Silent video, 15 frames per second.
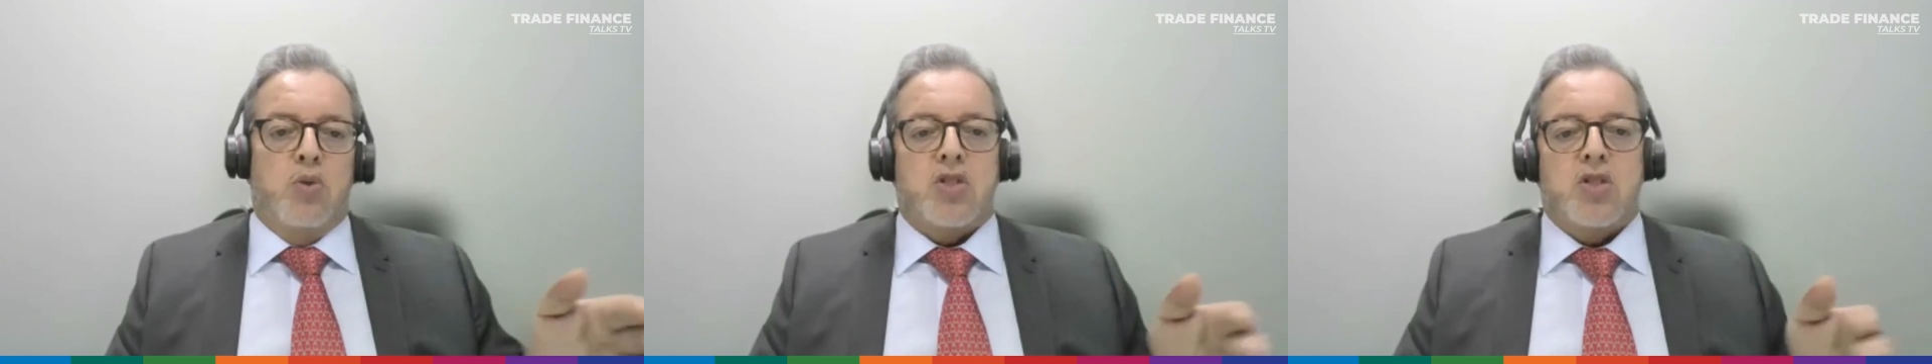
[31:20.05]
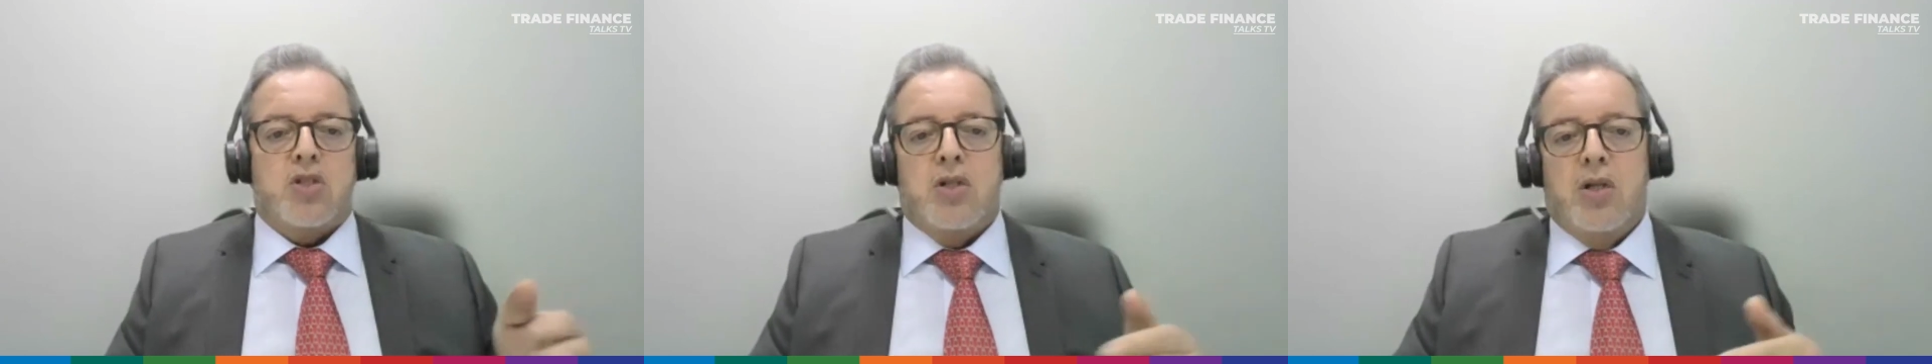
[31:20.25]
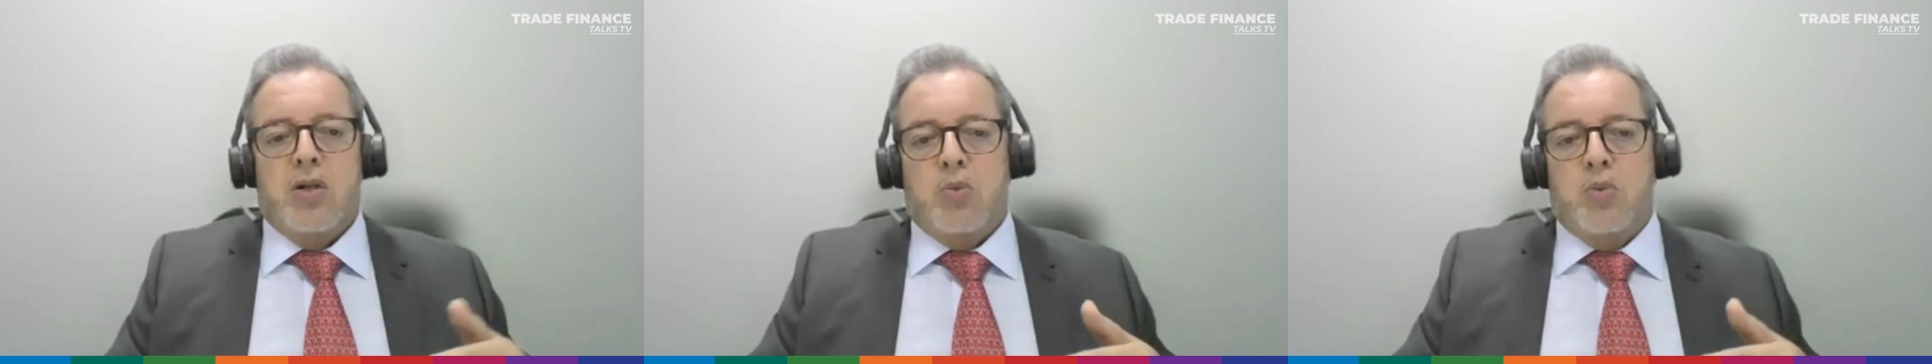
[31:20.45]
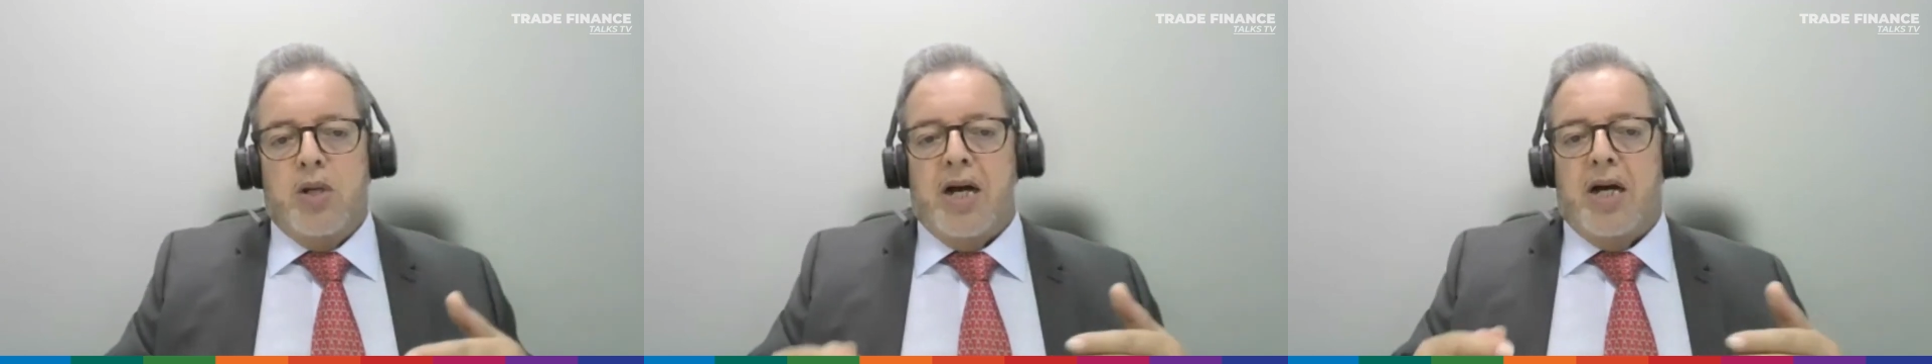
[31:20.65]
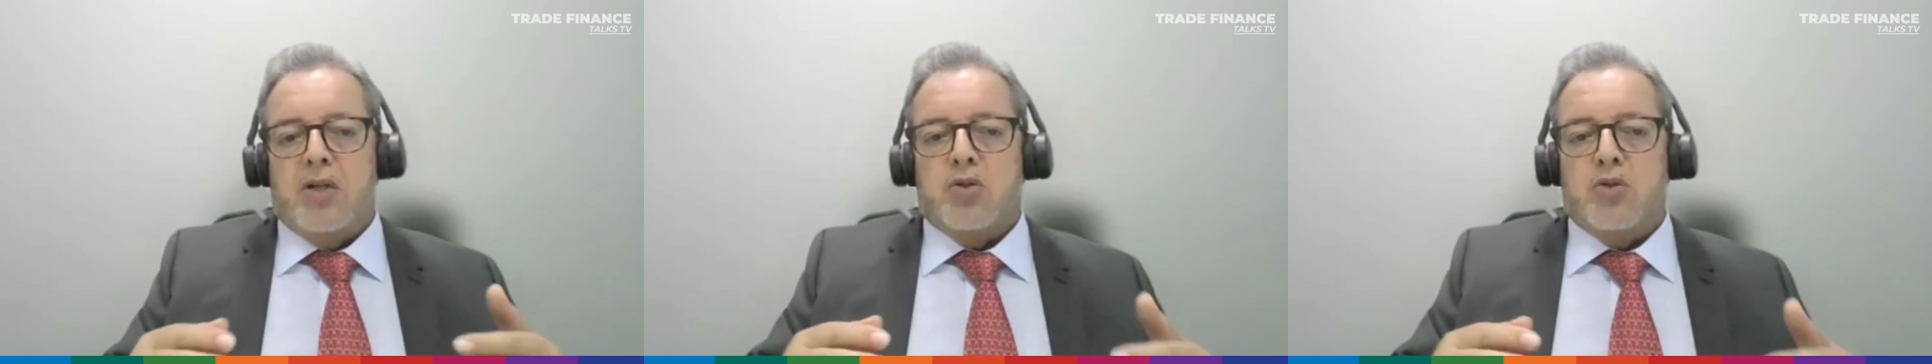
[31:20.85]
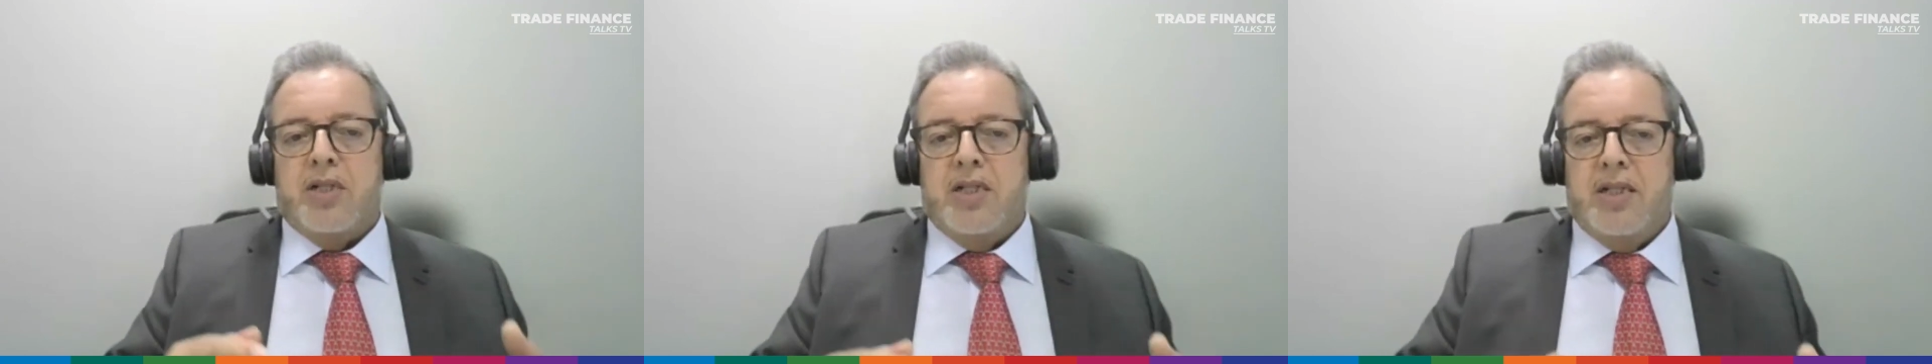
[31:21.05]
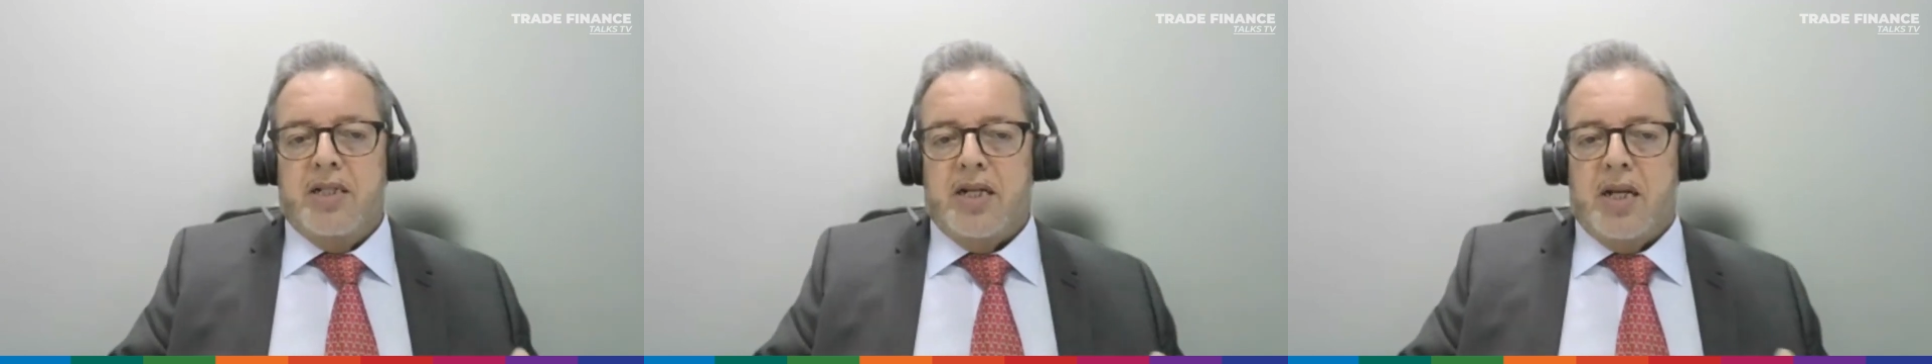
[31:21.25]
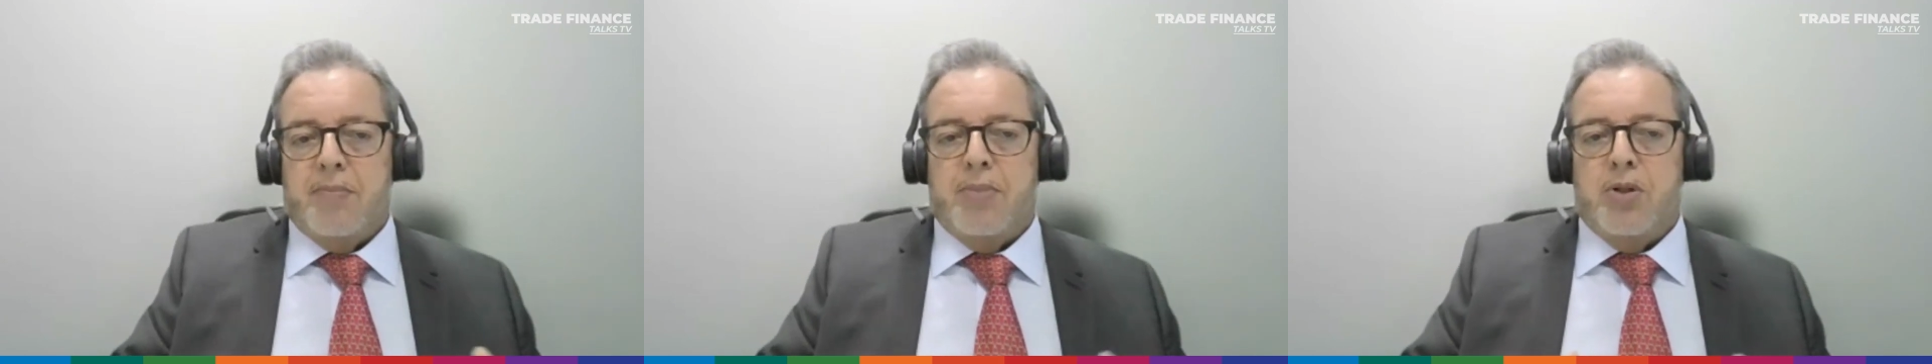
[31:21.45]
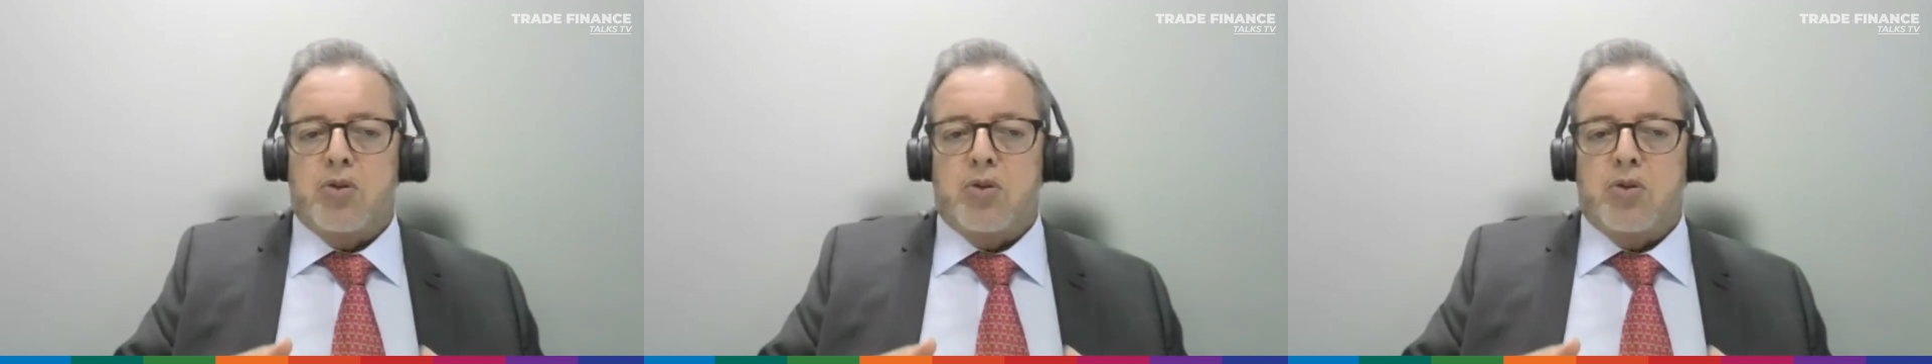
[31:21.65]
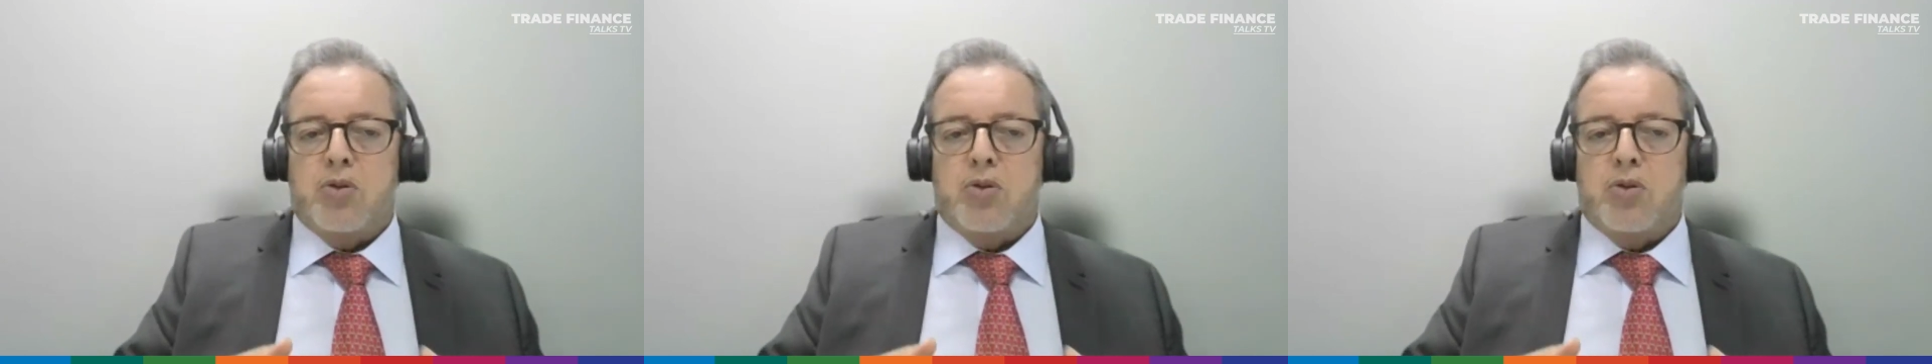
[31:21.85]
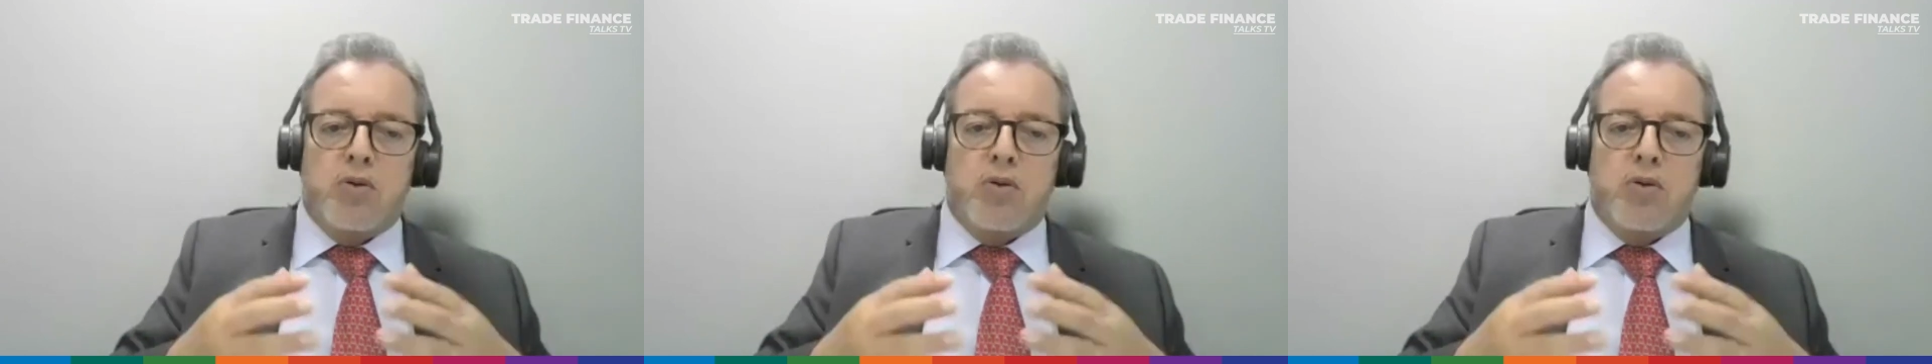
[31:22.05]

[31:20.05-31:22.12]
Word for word: which we are talking here about